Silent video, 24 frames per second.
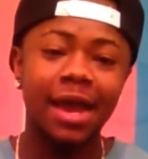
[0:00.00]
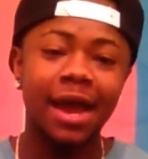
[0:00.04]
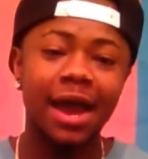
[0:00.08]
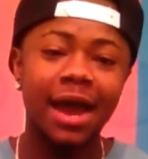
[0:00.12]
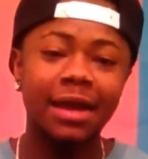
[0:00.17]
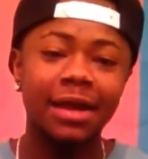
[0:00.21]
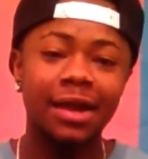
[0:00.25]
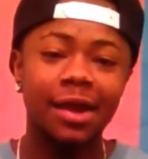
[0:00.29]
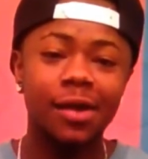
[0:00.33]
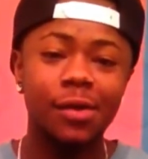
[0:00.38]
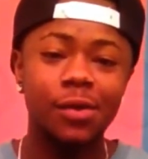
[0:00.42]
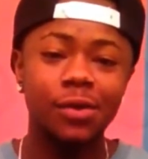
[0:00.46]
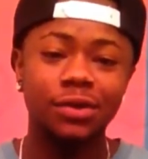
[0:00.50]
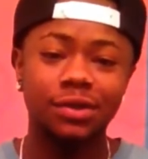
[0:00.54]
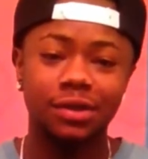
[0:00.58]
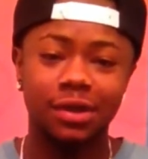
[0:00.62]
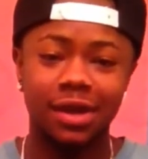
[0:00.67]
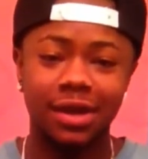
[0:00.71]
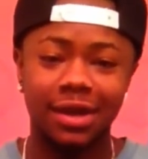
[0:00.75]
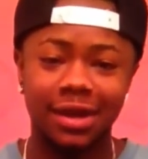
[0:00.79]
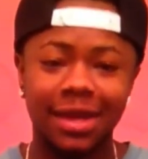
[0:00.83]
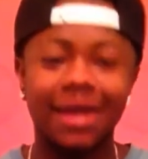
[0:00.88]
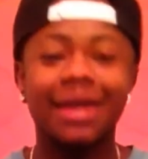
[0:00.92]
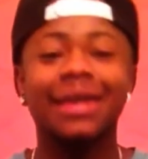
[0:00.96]
And I was
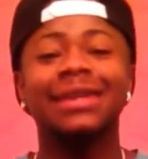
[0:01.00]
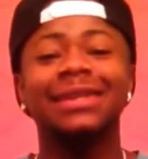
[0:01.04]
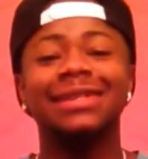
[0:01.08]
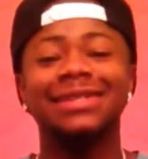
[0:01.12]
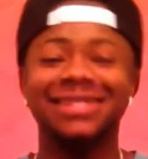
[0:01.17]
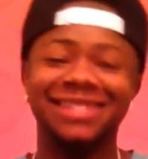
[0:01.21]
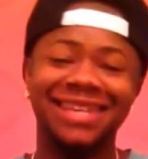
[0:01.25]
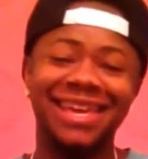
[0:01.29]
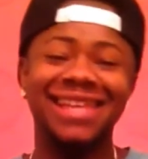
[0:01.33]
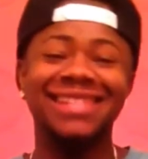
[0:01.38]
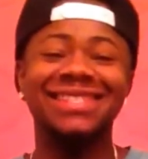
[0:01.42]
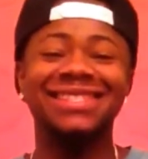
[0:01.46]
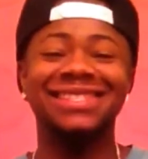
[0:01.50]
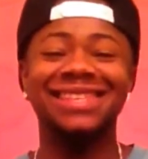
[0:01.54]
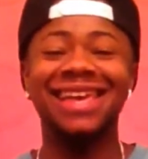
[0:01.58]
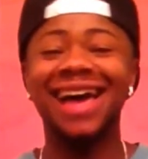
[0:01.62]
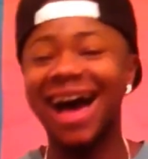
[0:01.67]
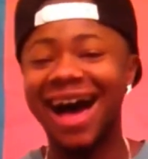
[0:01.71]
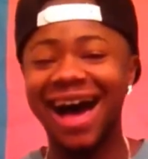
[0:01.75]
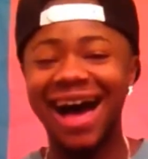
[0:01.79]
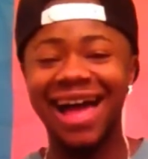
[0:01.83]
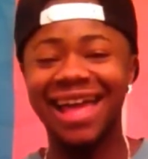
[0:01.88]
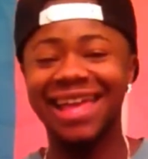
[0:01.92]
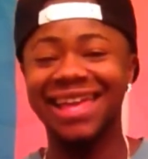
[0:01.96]
like, yes,
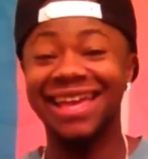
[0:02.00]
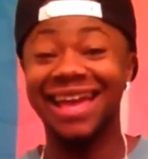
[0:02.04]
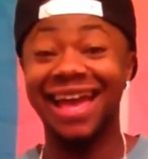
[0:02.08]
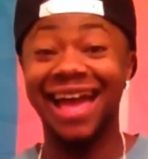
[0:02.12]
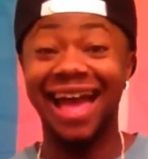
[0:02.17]
I